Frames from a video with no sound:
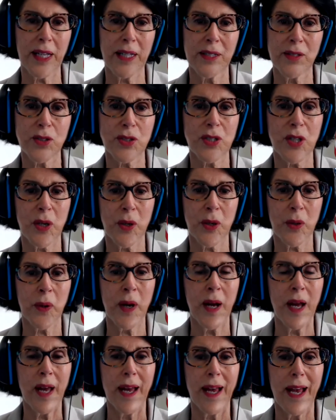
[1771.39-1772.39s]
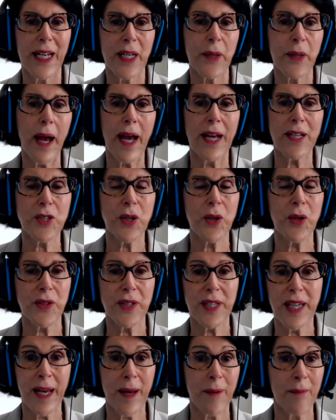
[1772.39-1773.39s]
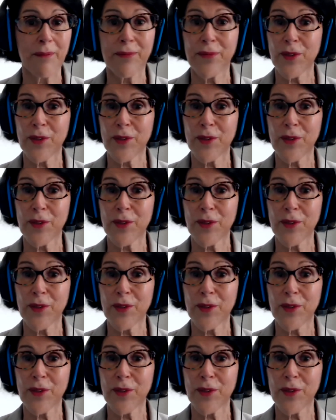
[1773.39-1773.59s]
And so anyway, I told them